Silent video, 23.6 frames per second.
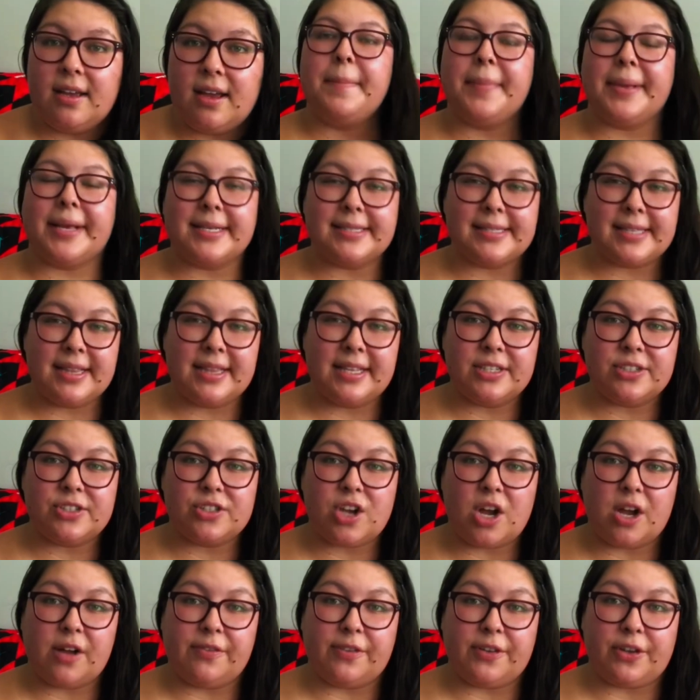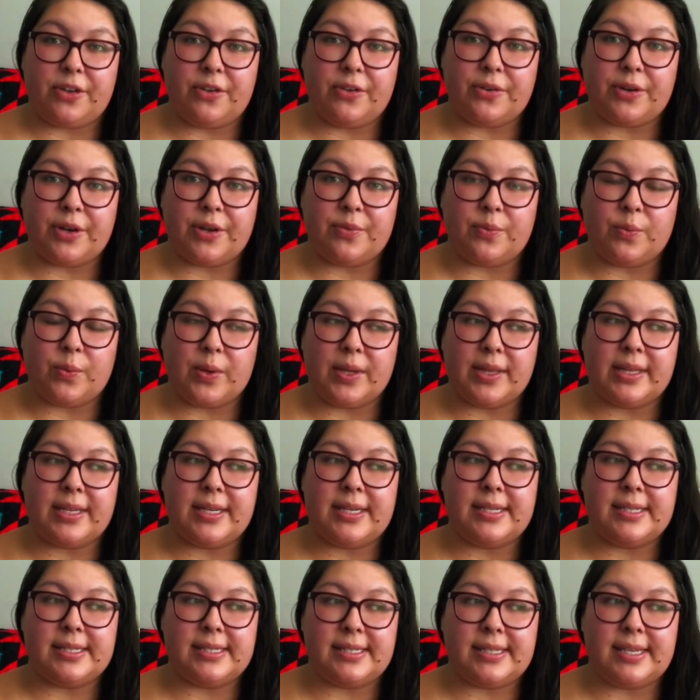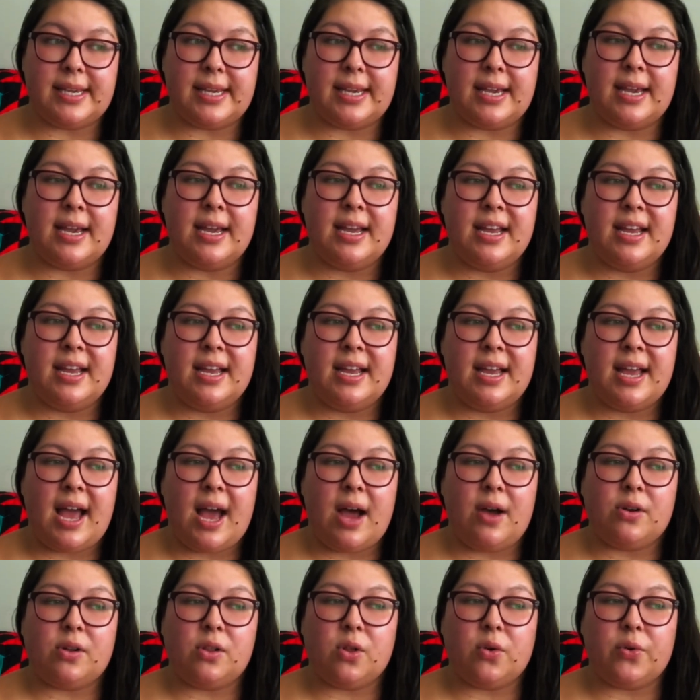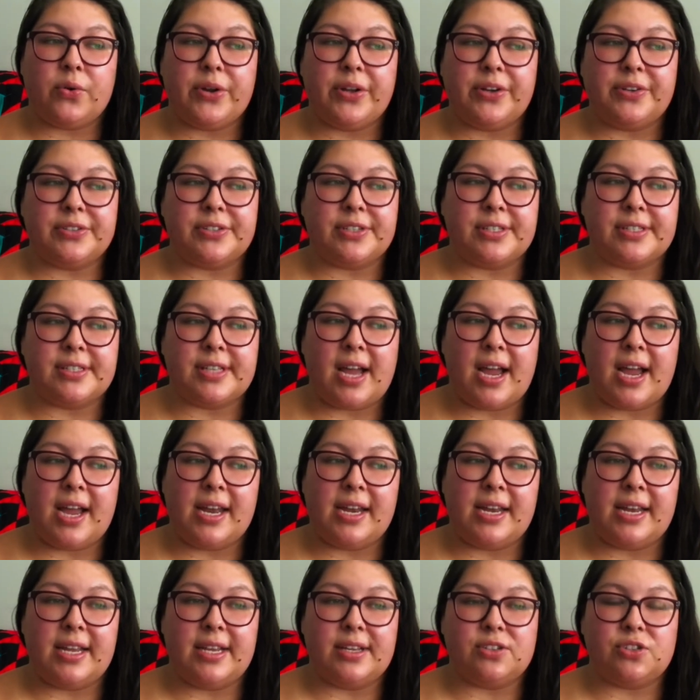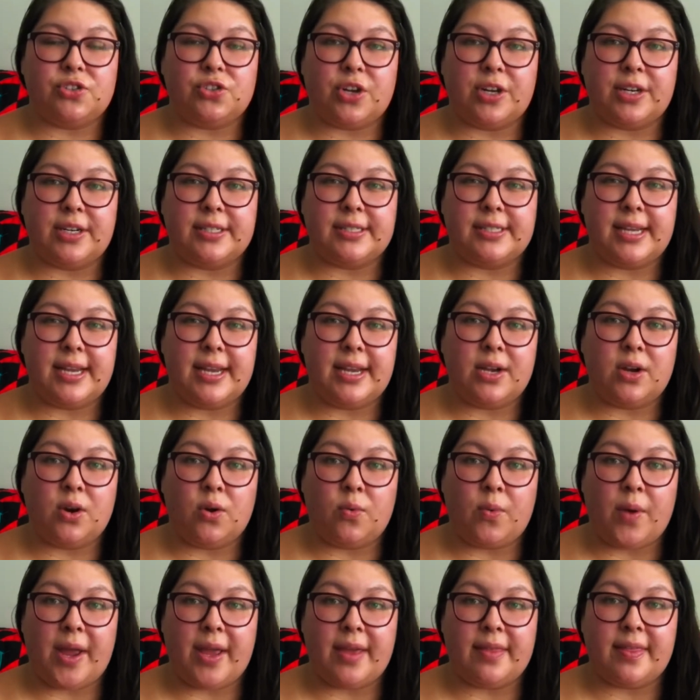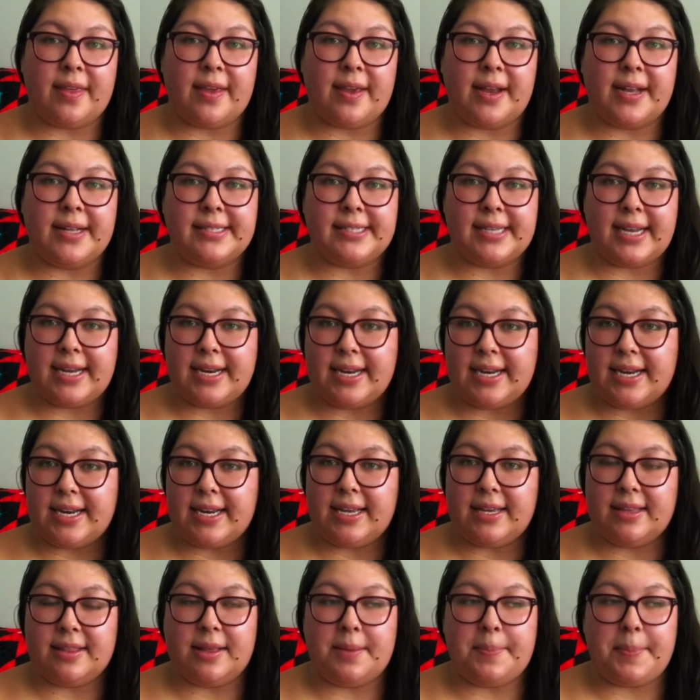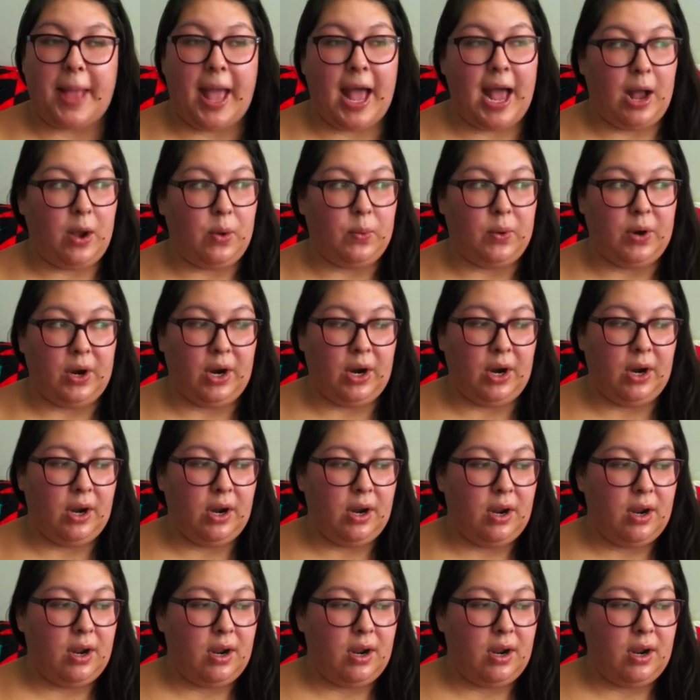Because in this novel, you can really see how colonial society is trying to take away the identity, the power,